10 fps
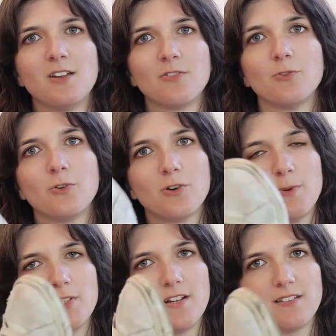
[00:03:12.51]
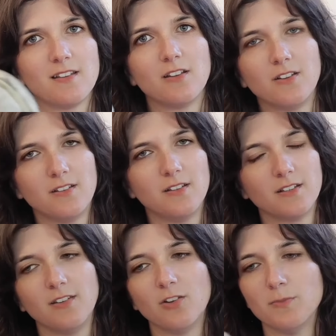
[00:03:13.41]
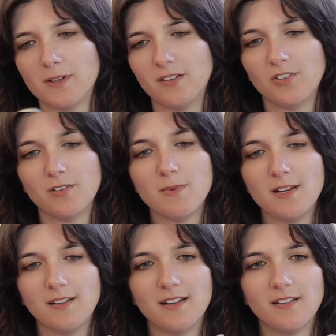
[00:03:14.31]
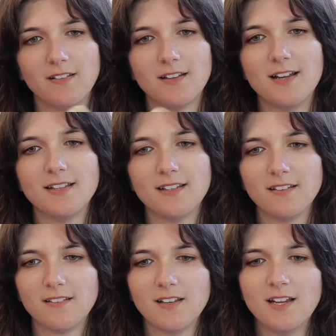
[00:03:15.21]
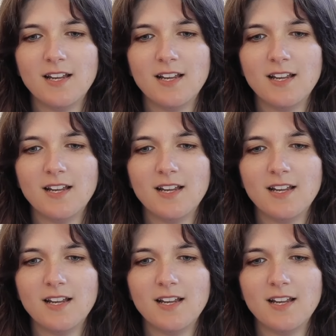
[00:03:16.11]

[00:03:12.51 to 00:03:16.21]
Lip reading: for bachata, salsa, kizomba, because it's the main dances I dance.